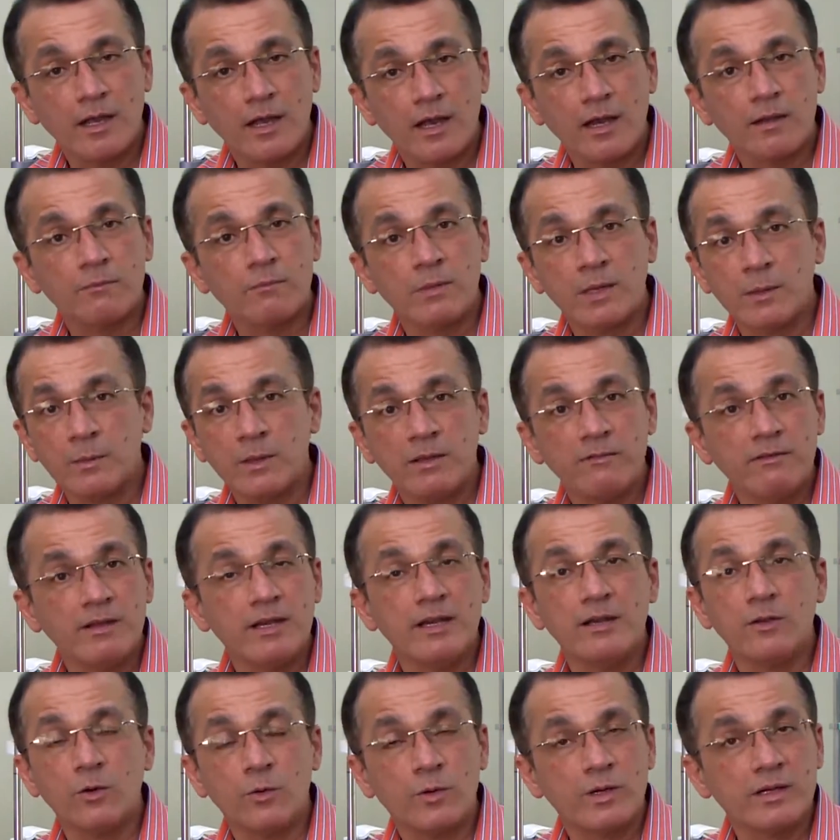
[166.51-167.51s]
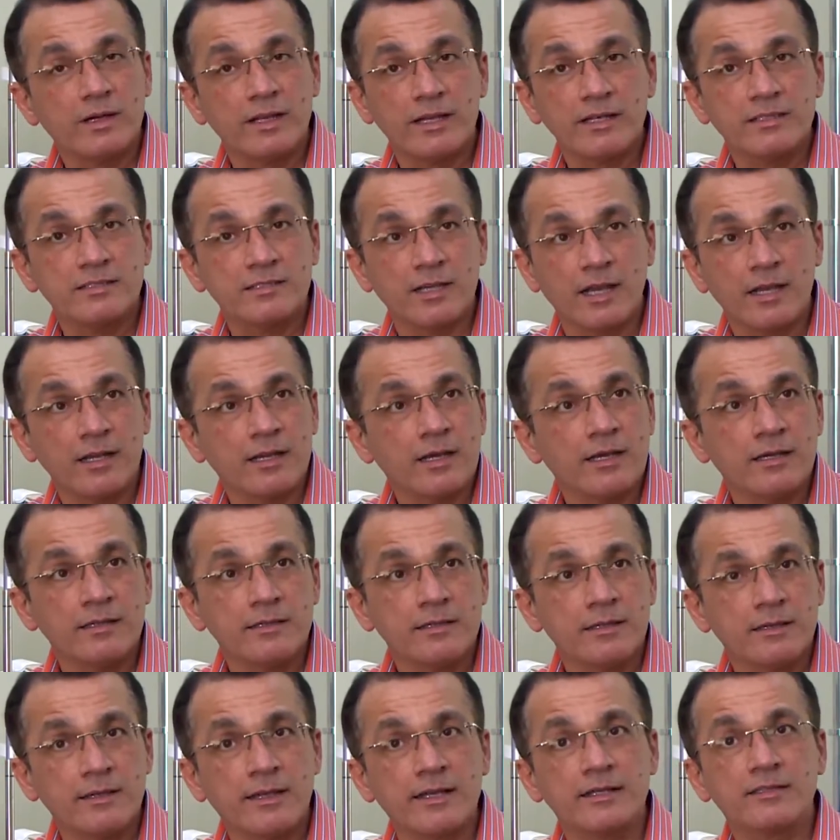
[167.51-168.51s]
and maybe we'll overtake China in
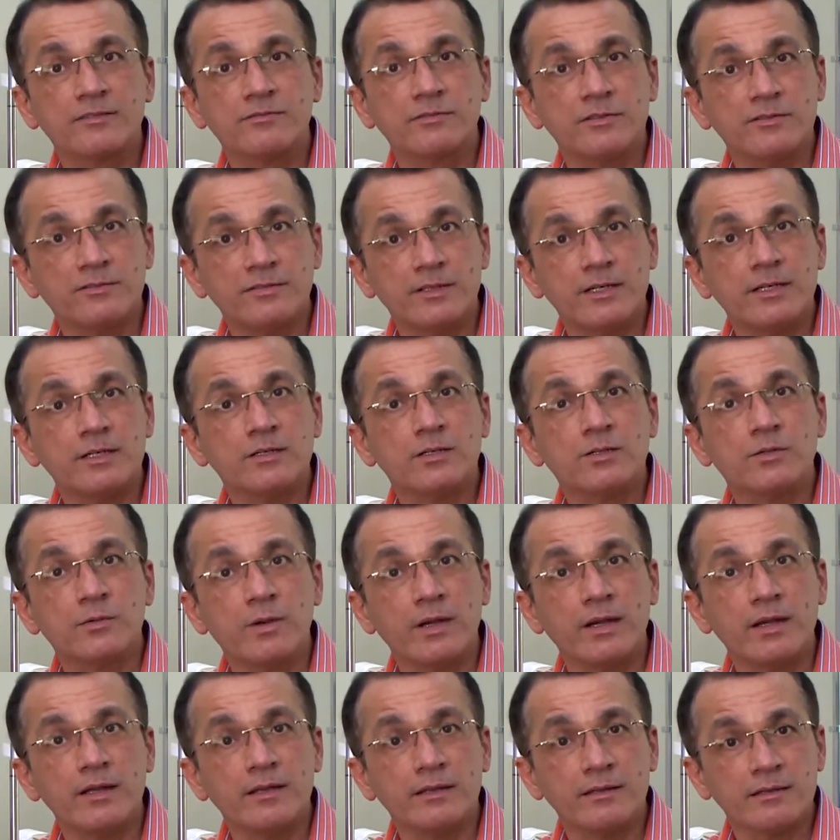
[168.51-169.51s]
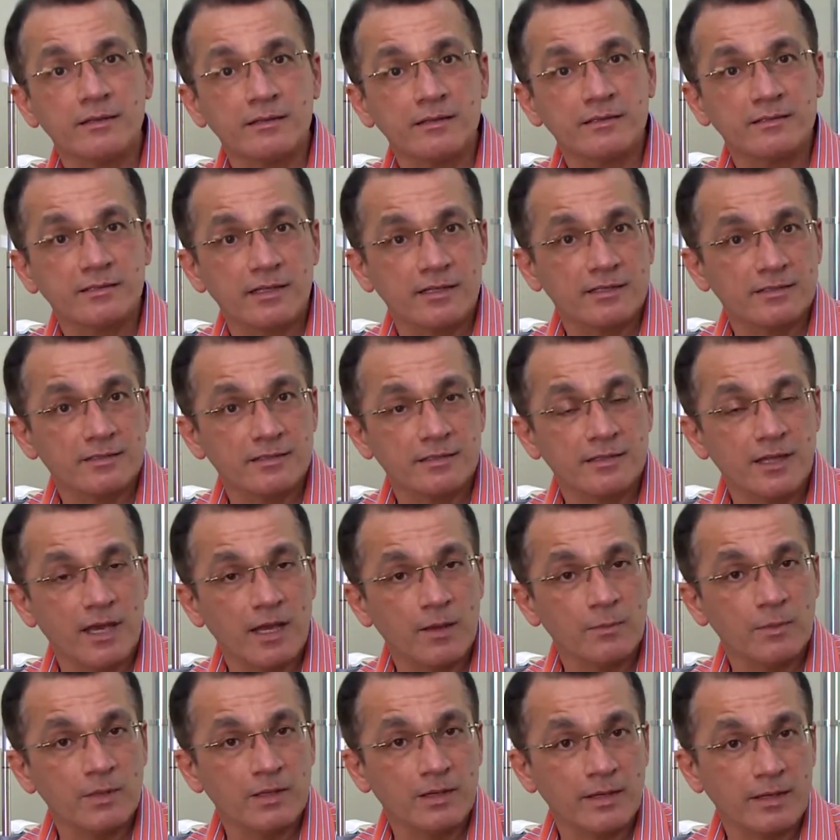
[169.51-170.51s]
the next 15 to 20 years as the
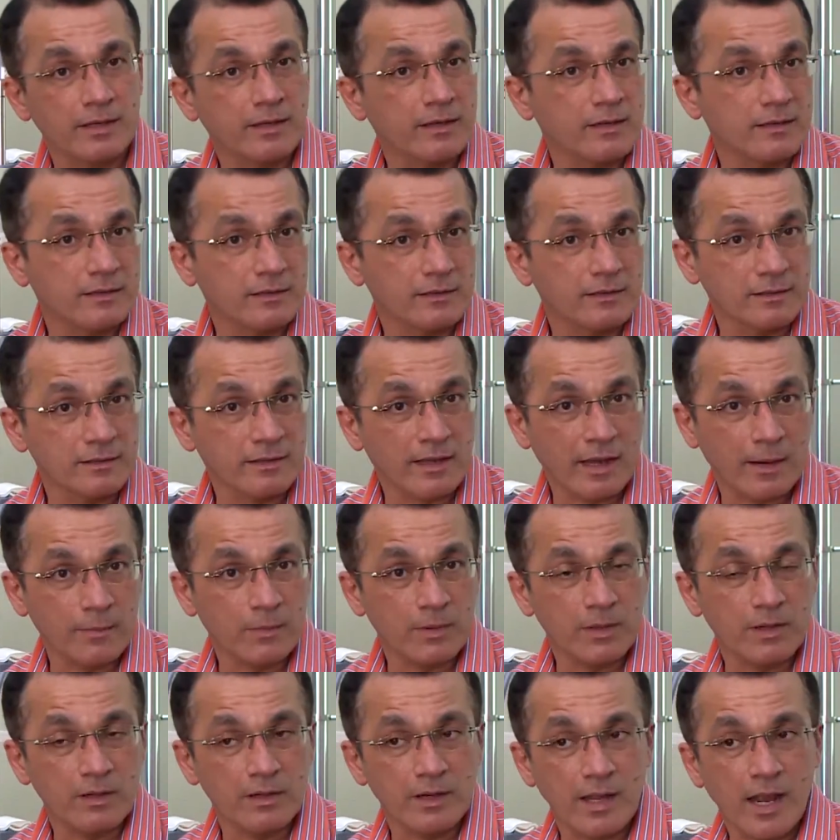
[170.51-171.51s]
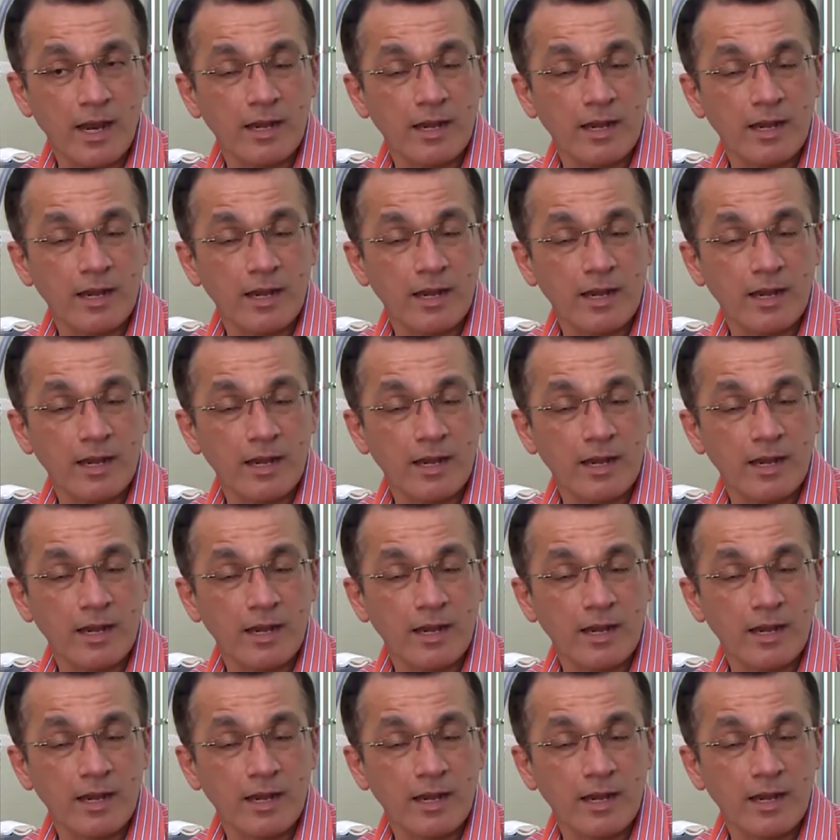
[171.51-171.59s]
diabetic capital.